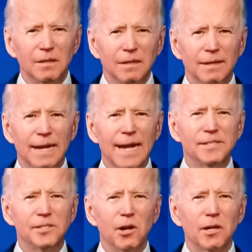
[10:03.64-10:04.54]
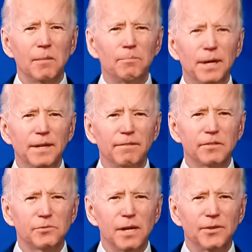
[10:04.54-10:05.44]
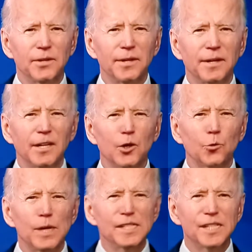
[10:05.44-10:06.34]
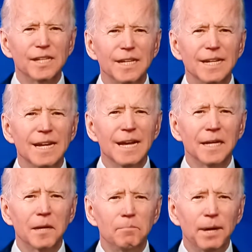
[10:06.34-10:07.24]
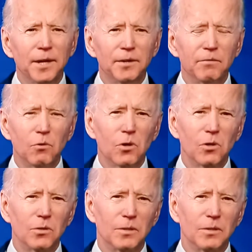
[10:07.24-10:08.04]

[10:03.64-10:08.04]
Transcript: enhancing our competitive strength in an increasingly competitive world.